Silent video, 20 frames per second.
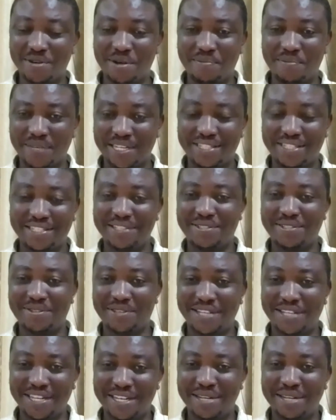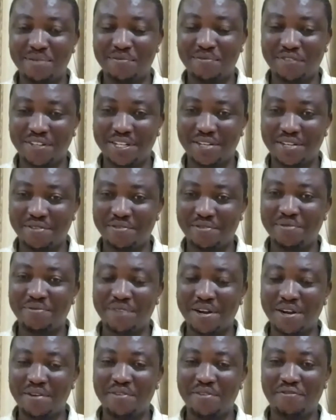I'm getting to hear them for the
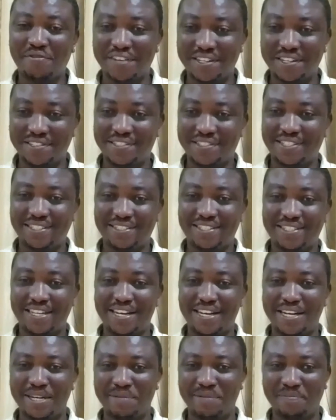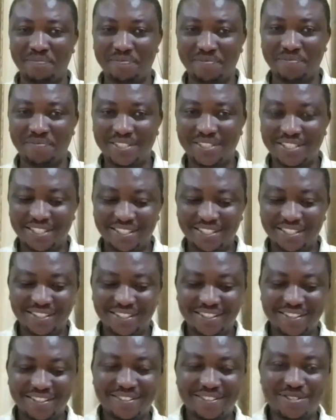very first time.
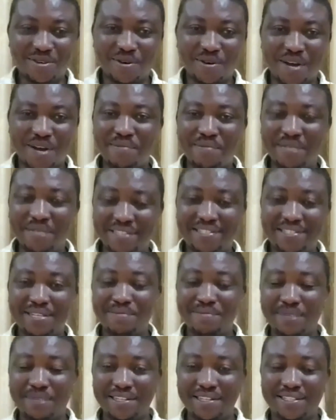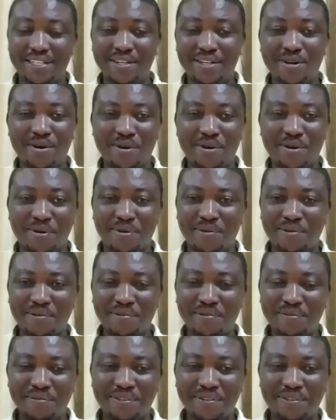So, how many siblings in all?